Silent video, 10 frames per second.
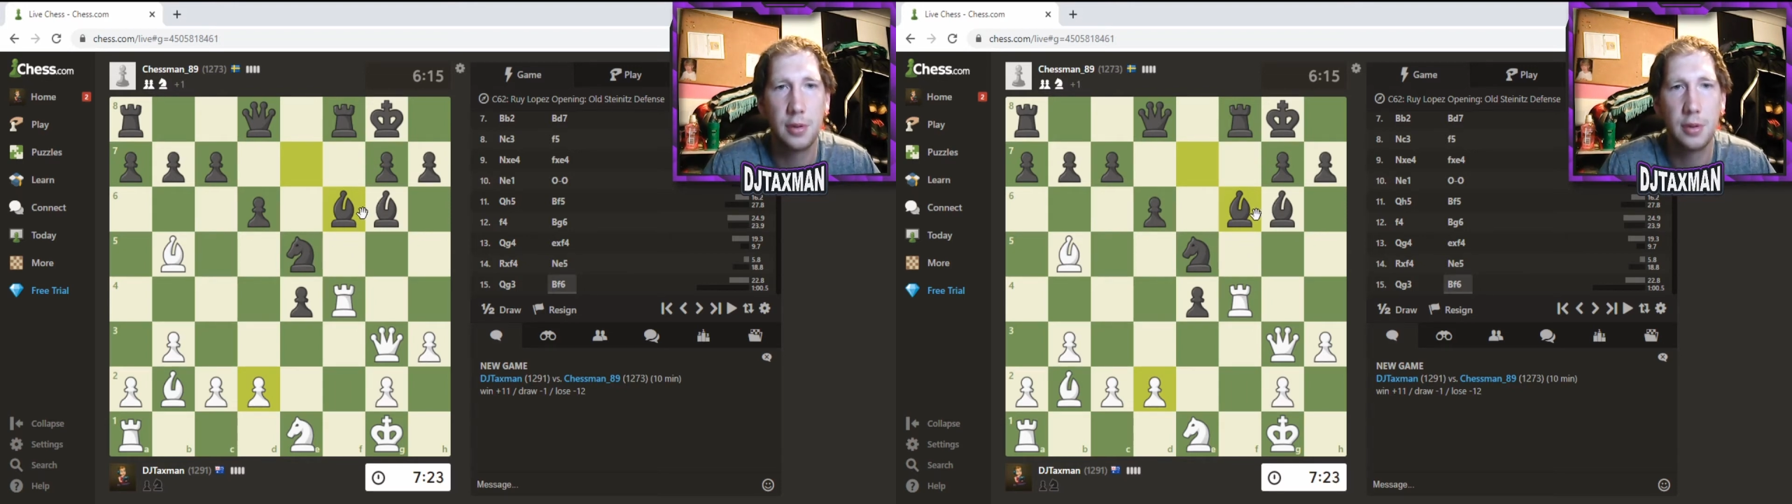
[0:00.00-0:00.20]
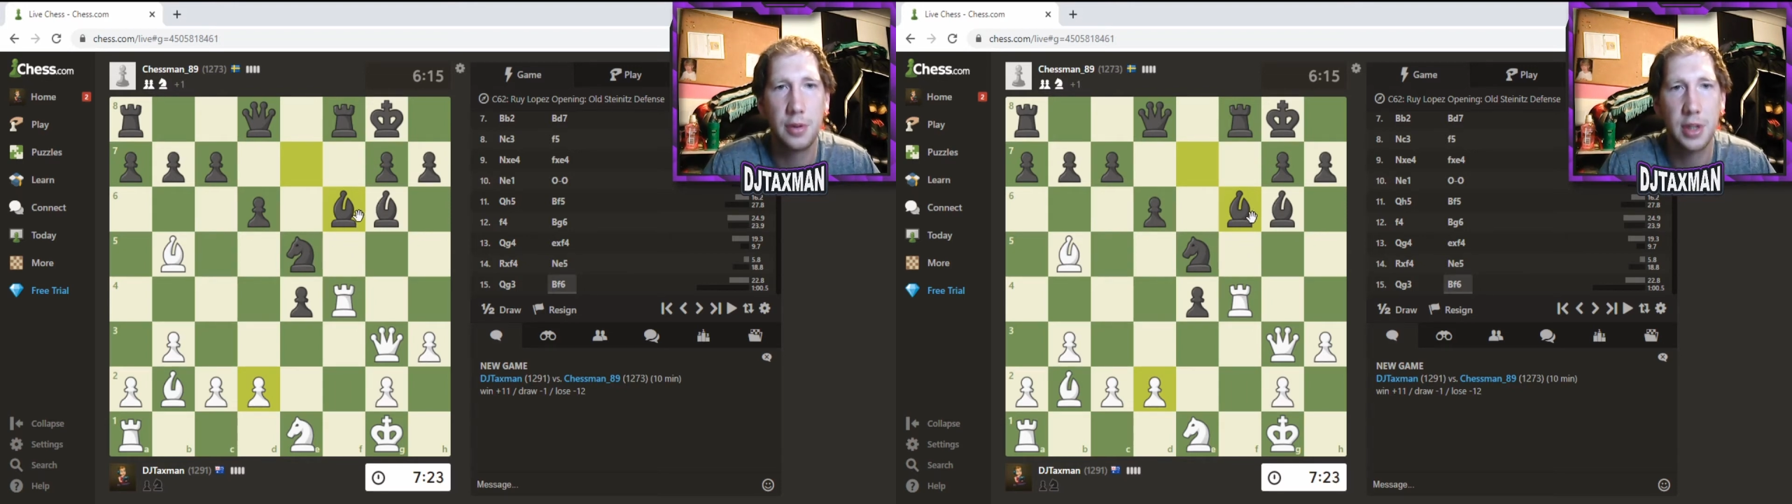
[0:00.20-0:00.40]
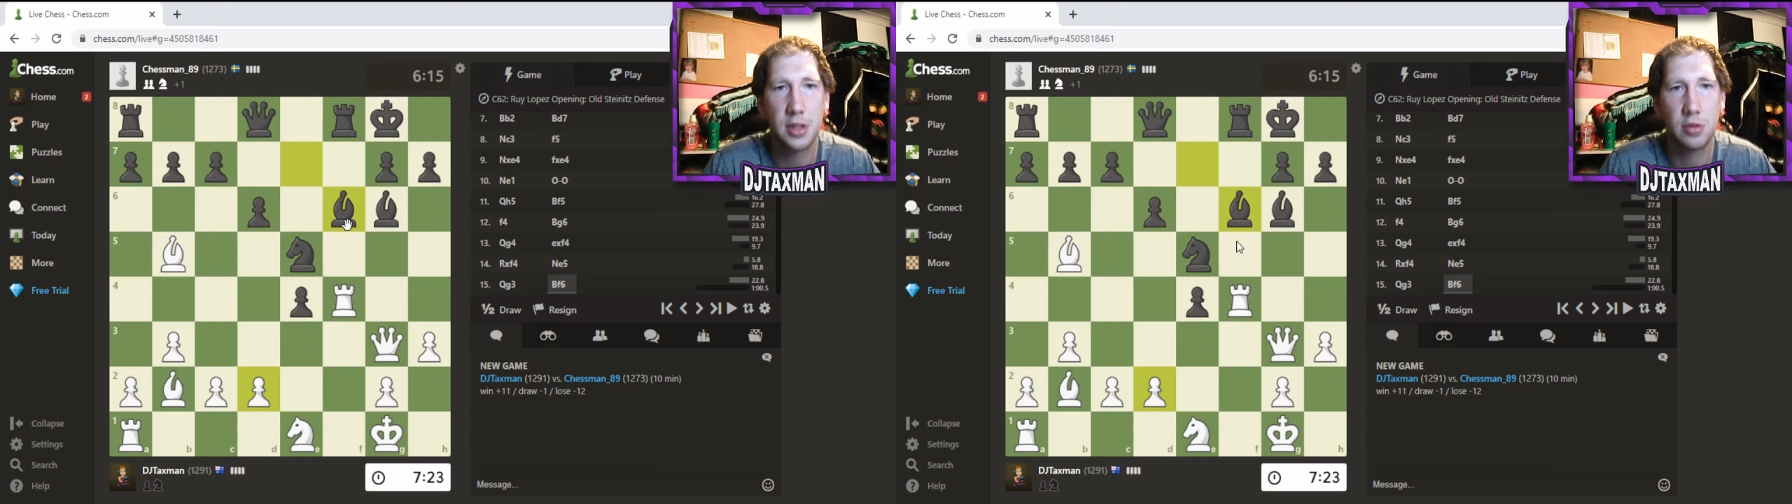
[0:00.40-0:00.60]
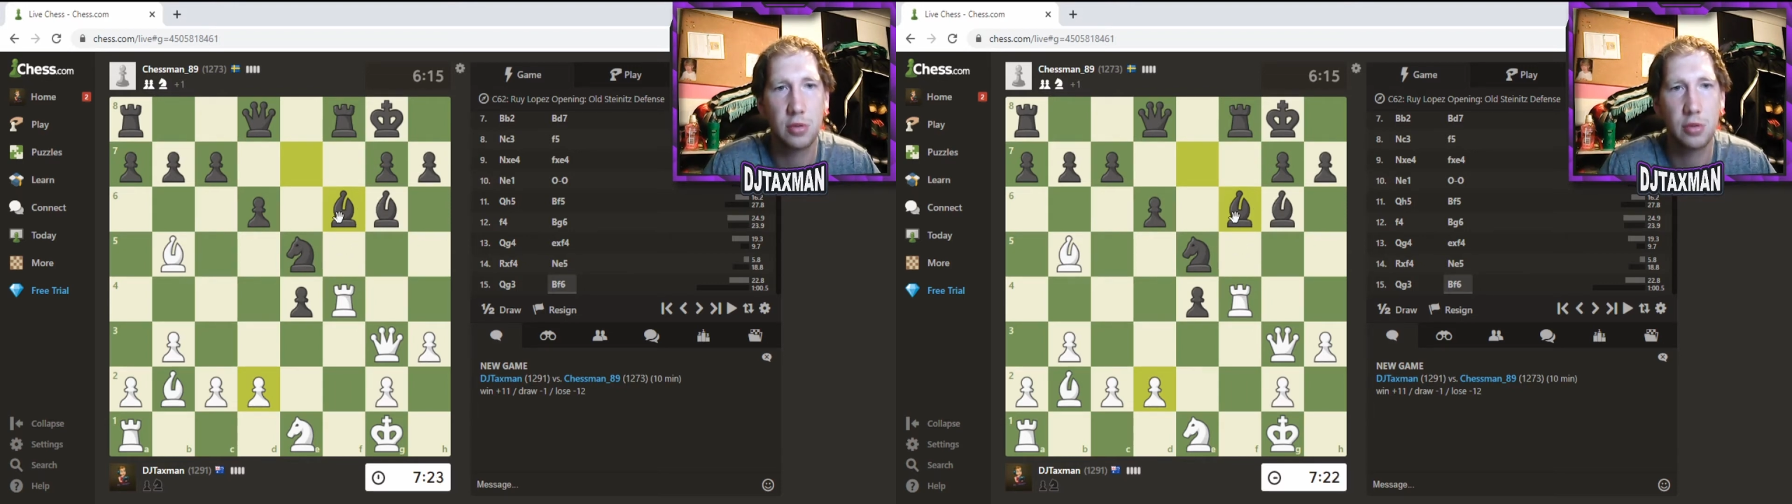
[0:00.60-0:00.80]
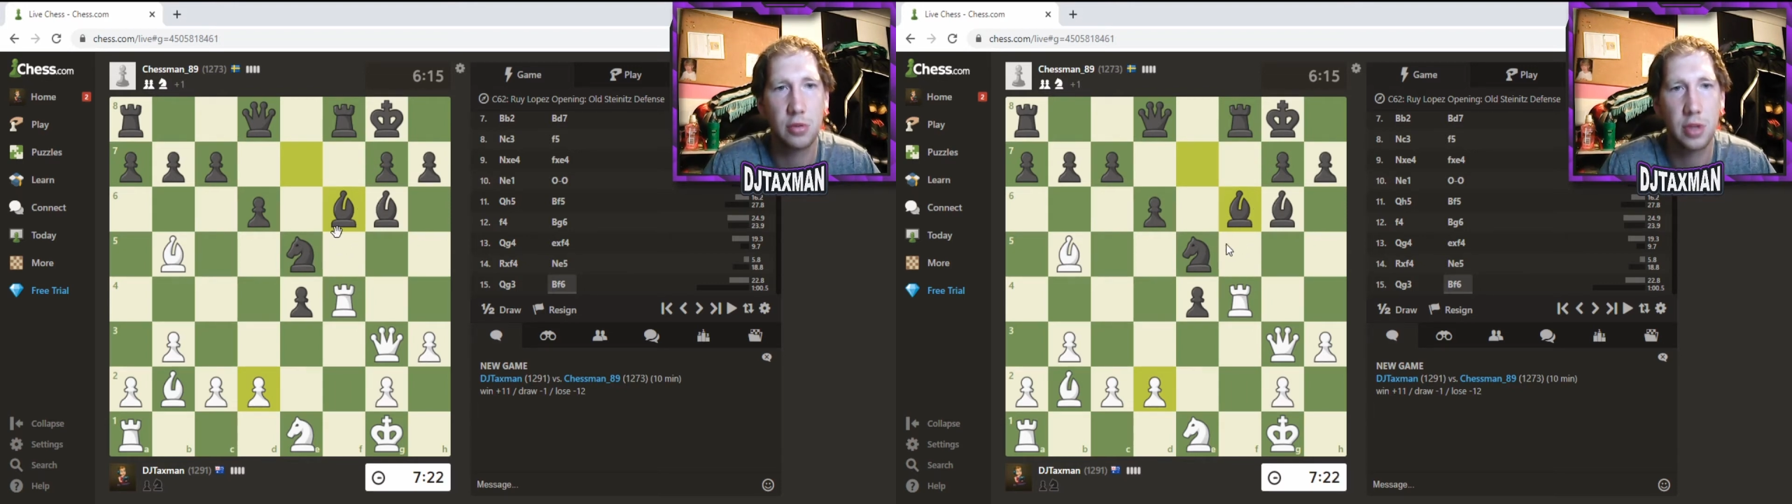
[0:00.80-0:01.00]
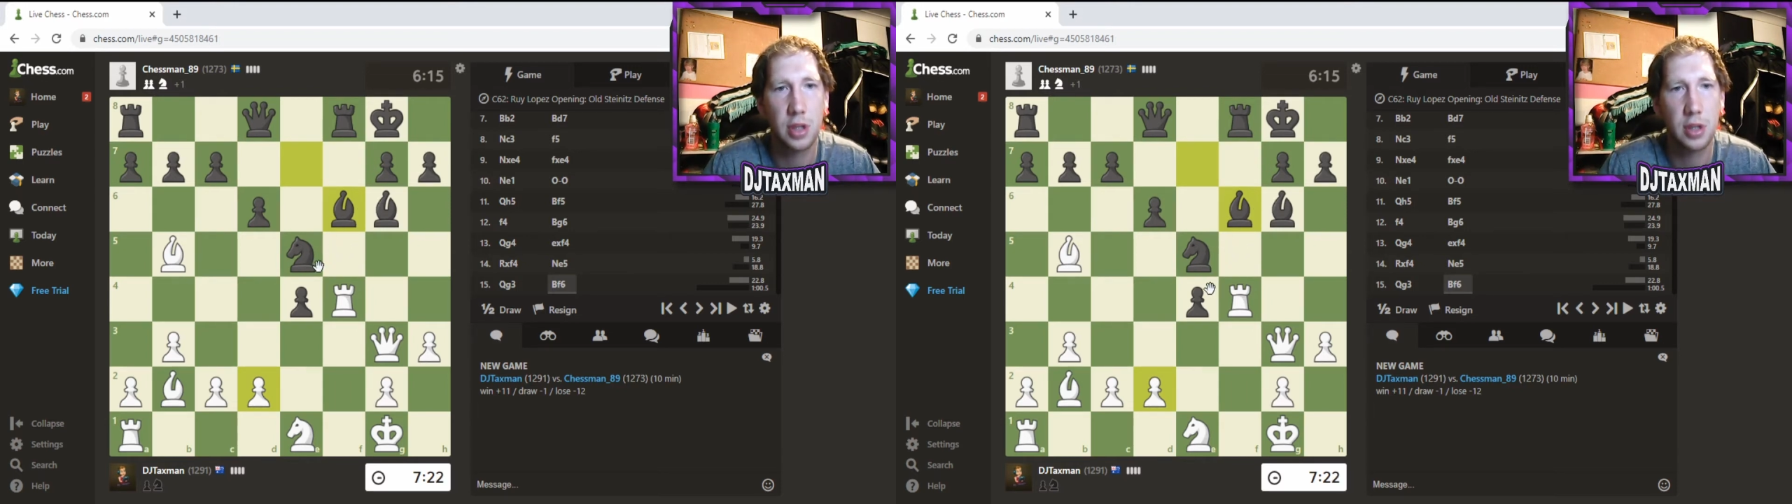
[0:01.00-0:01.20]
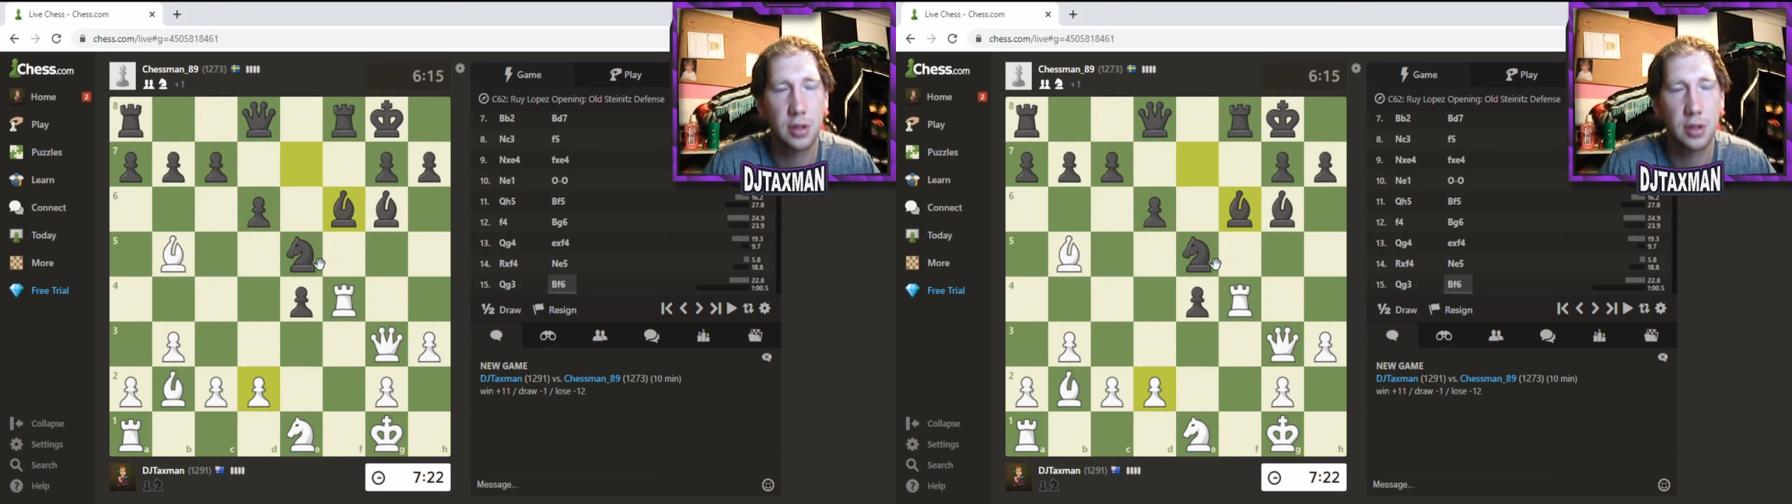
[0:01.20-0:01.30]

That's all good there.